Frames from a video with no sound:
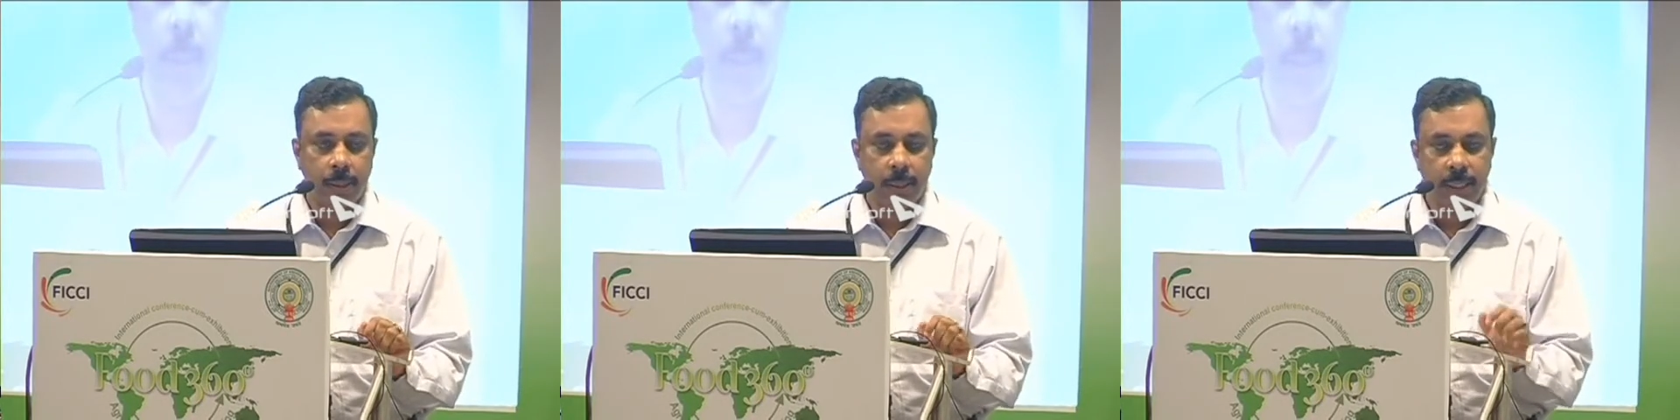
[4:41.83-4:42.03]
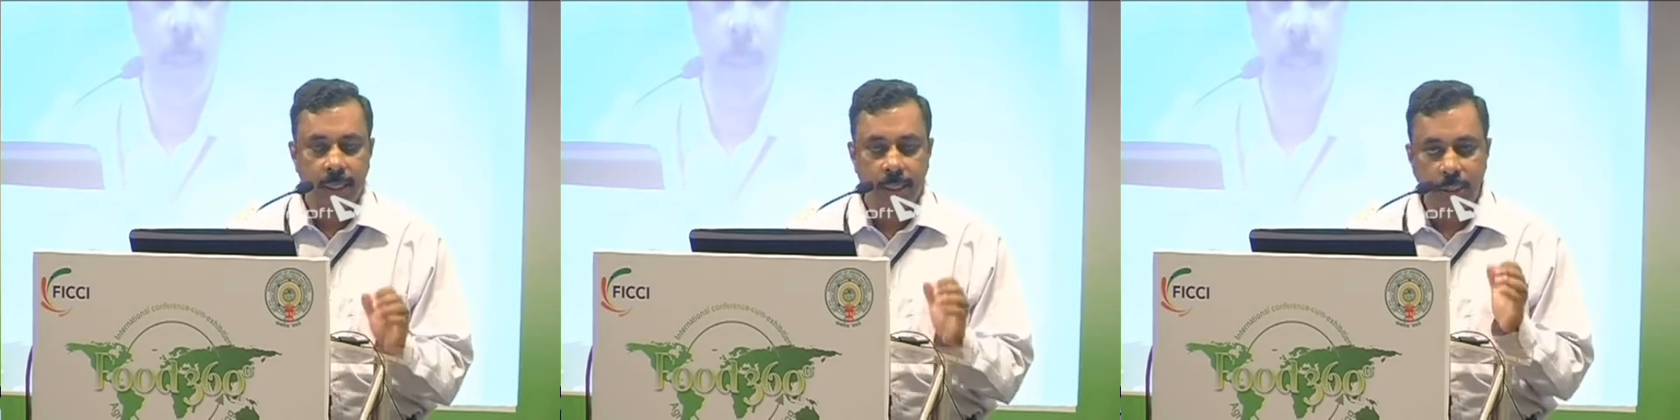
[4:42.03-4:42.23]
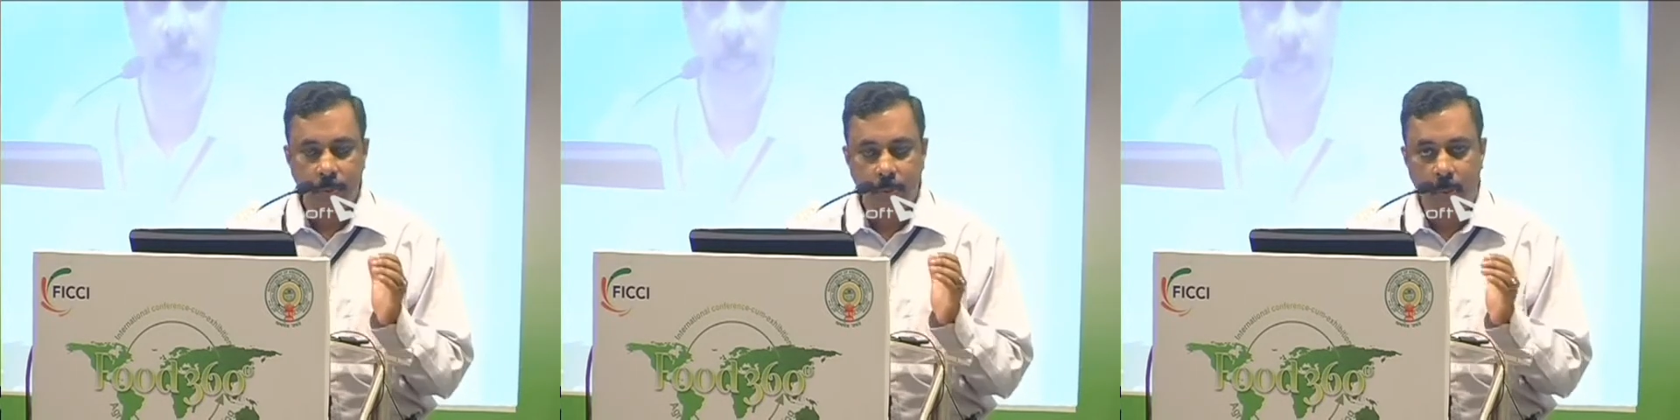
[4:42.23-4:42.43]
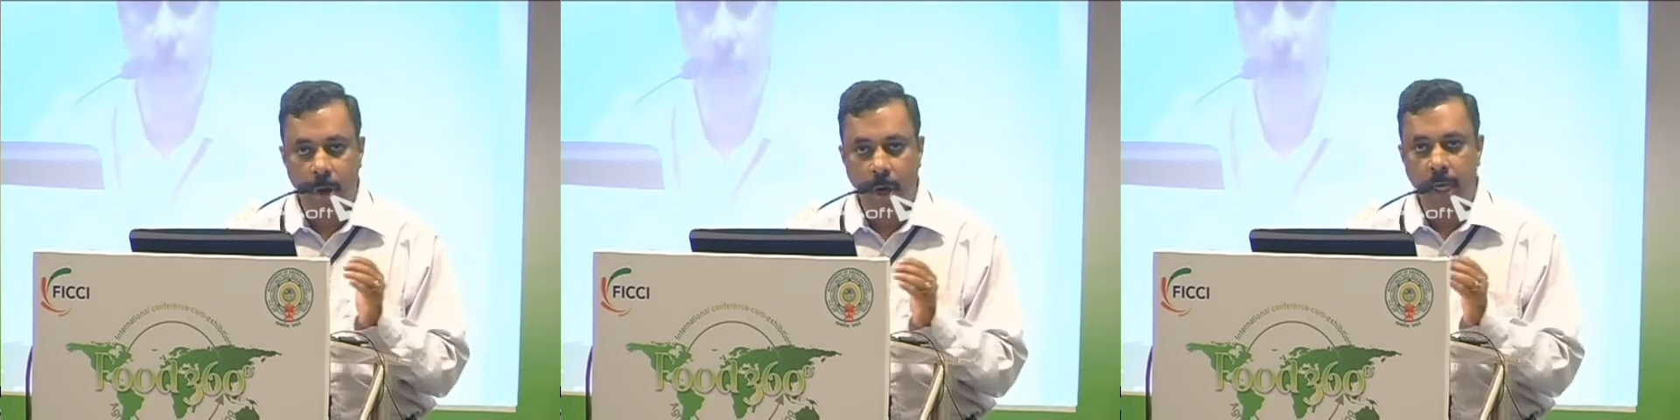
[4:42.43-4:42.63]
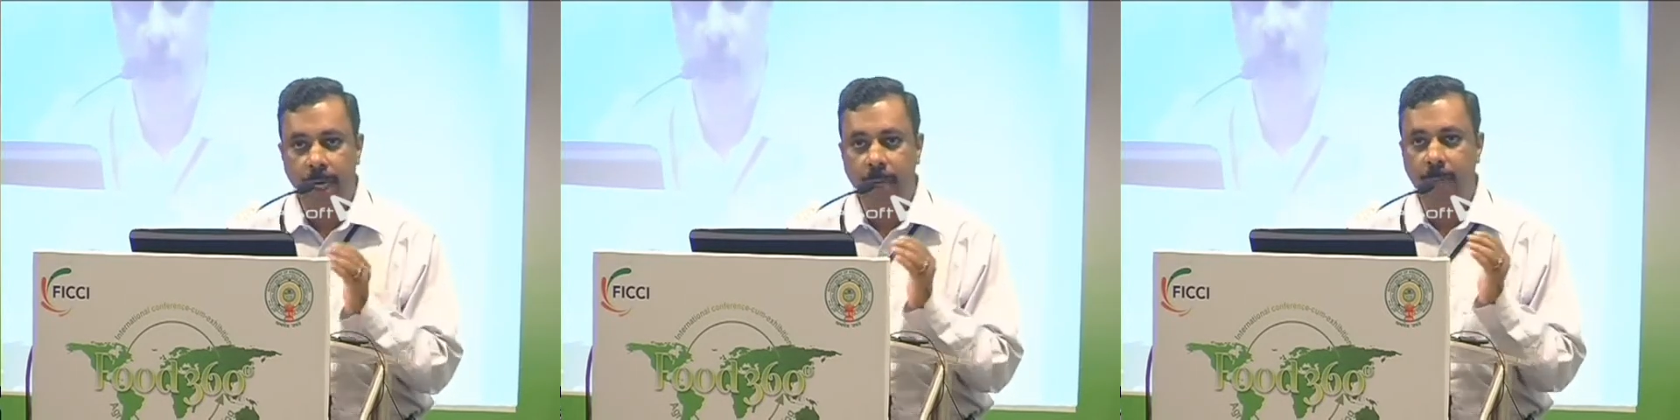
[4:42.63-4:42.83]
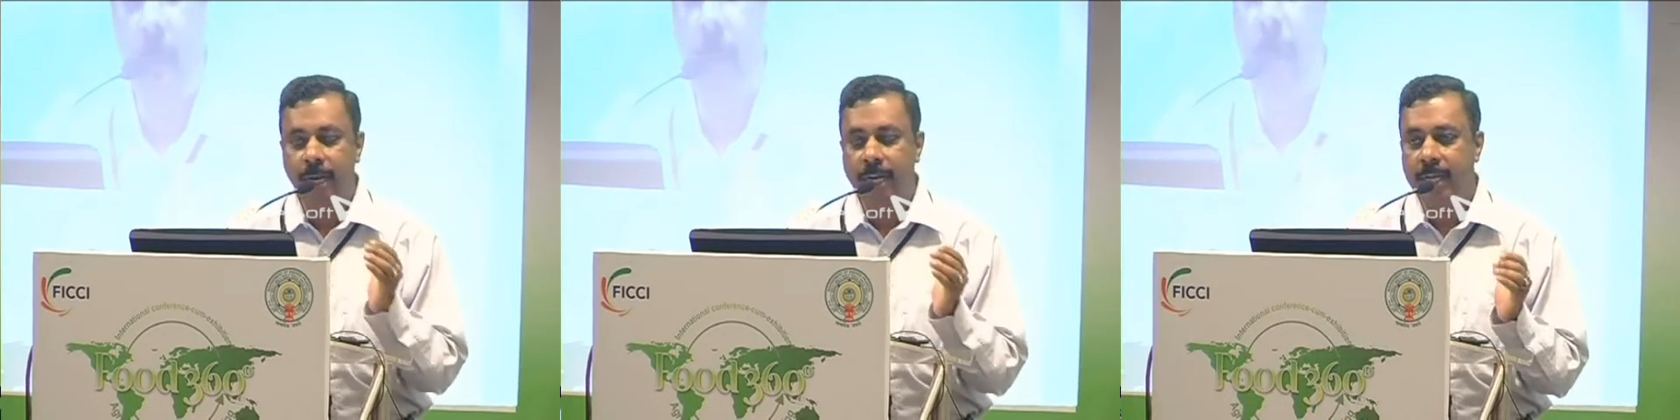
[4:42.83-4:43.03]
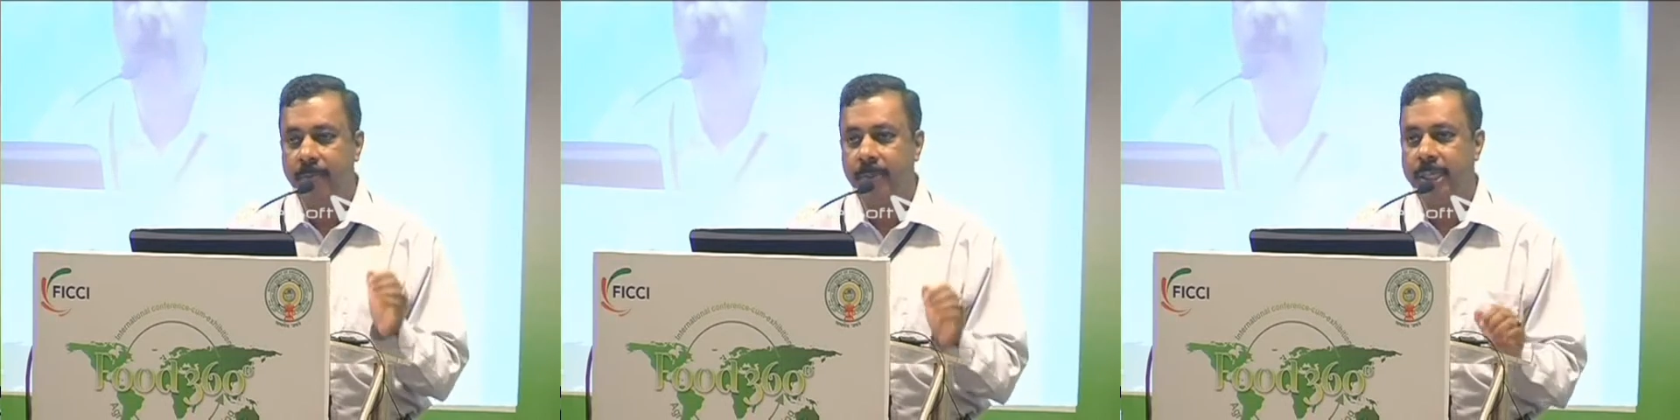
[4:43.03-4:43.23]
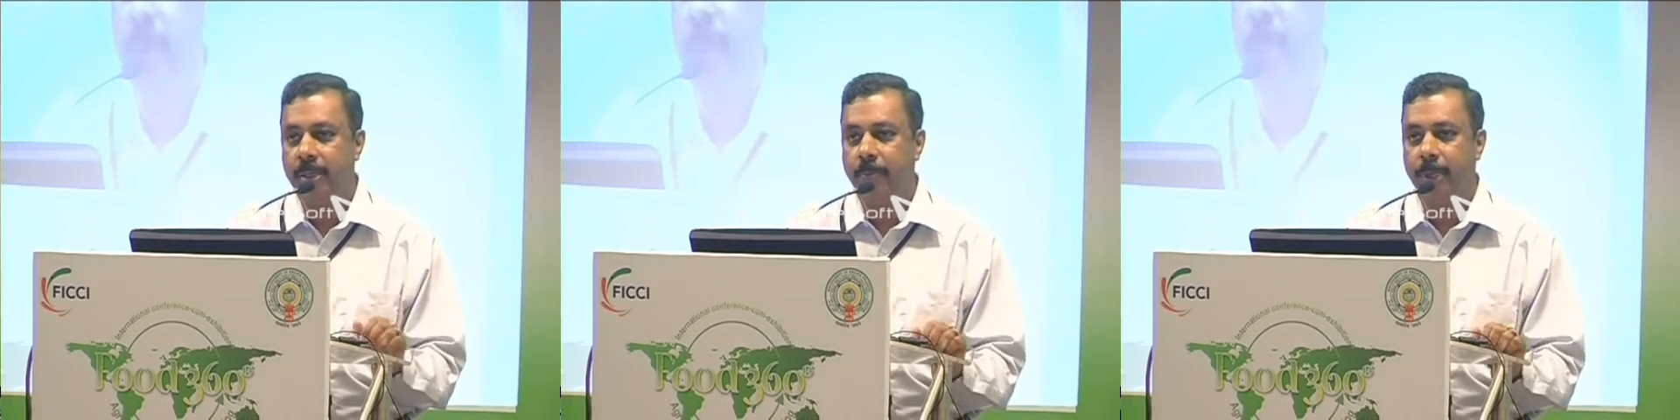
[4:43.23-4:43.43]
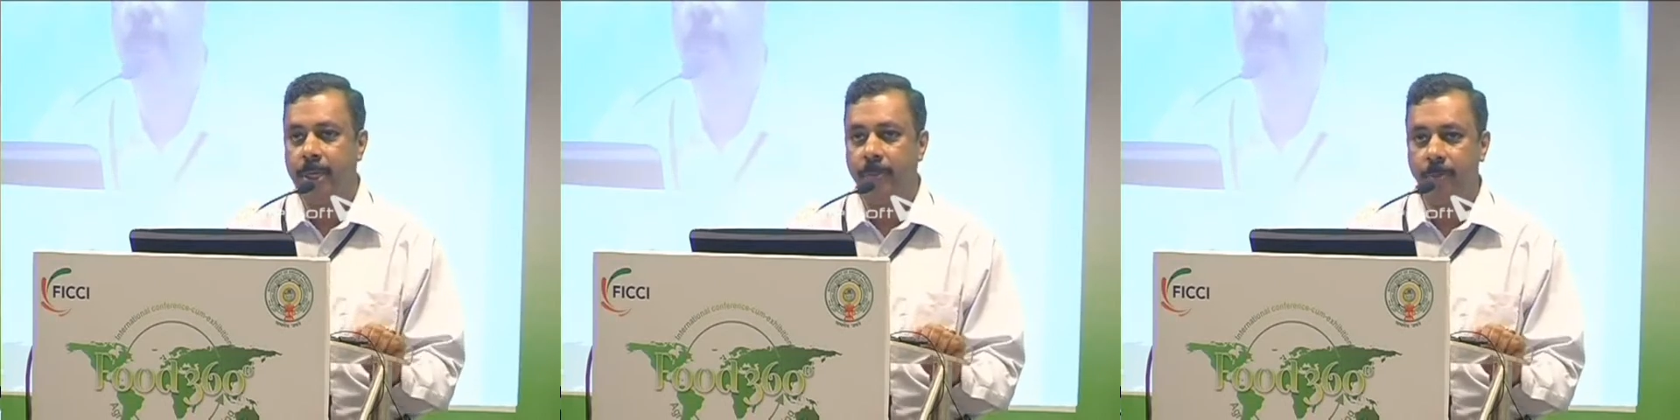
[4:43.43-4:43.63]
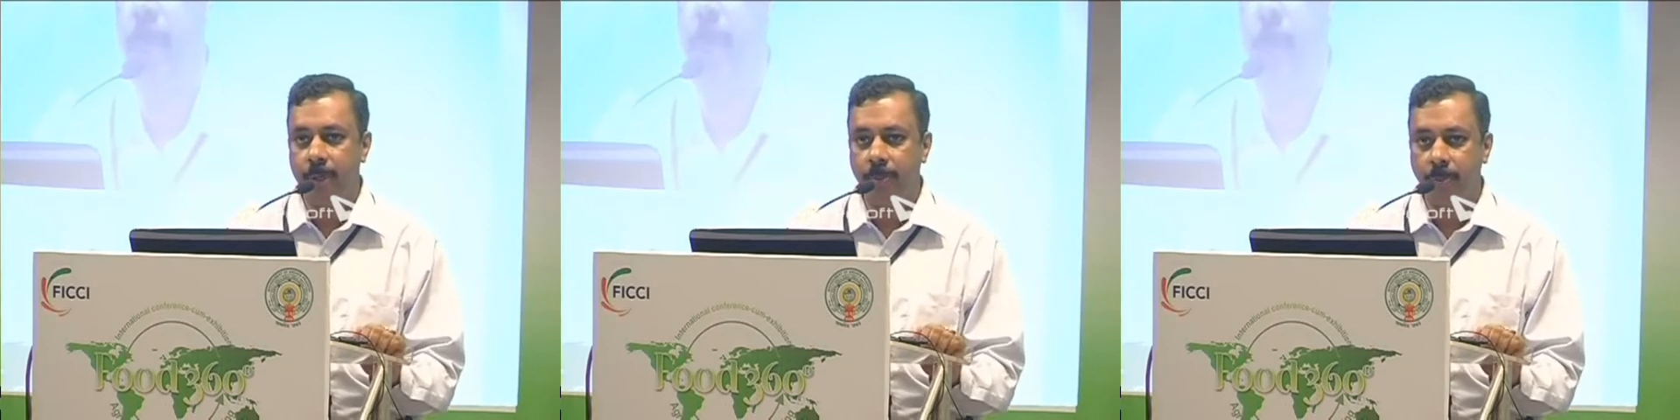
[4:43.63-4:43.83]
these small and medium
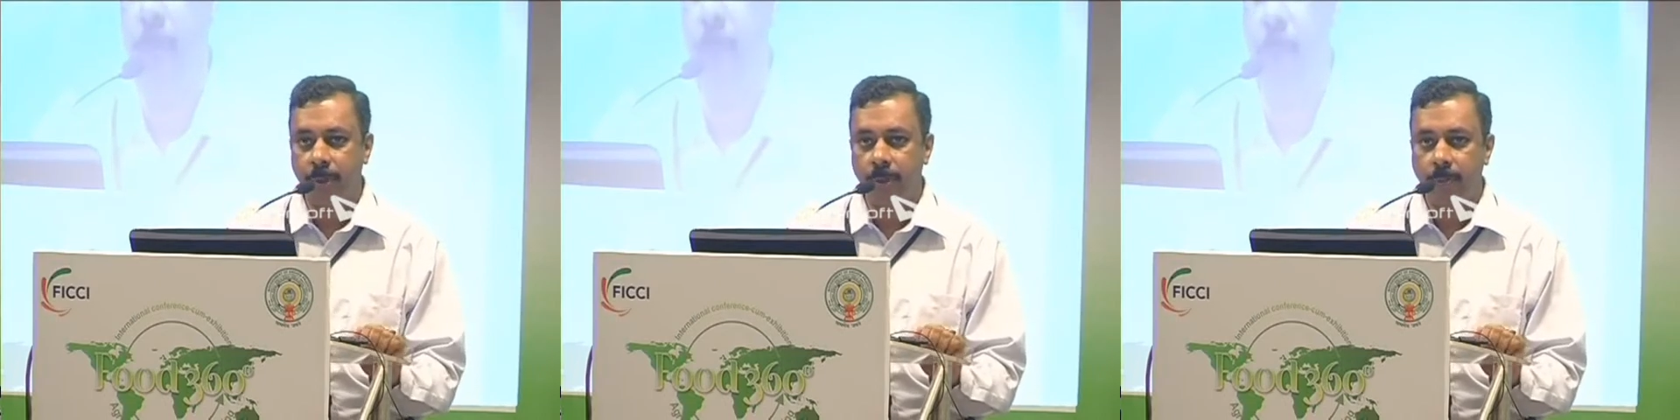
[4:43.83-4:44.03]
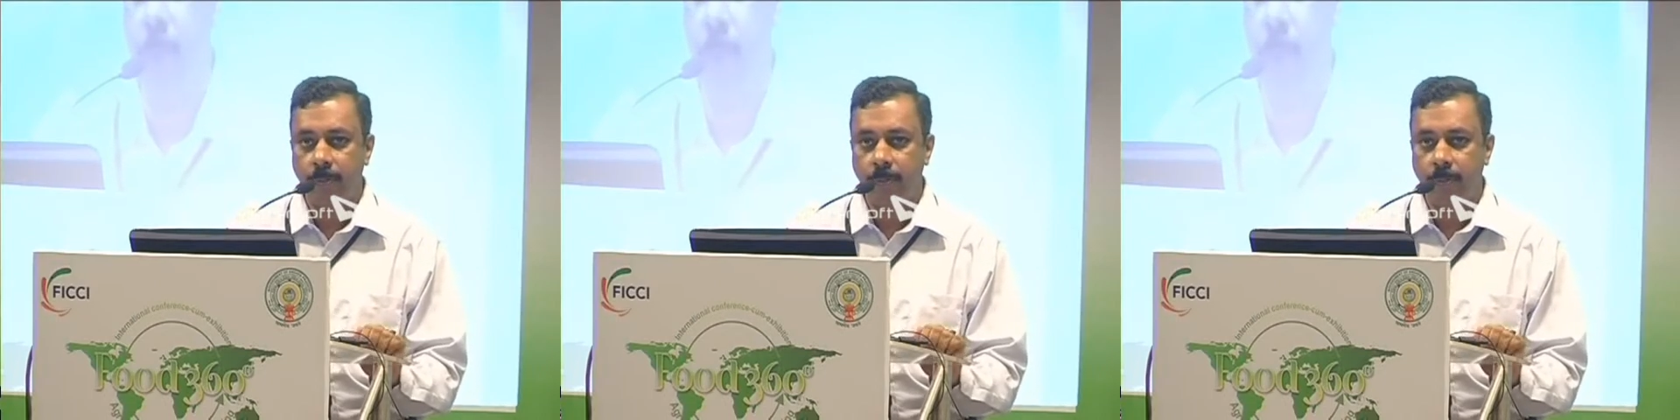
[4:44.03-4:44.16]
segment people.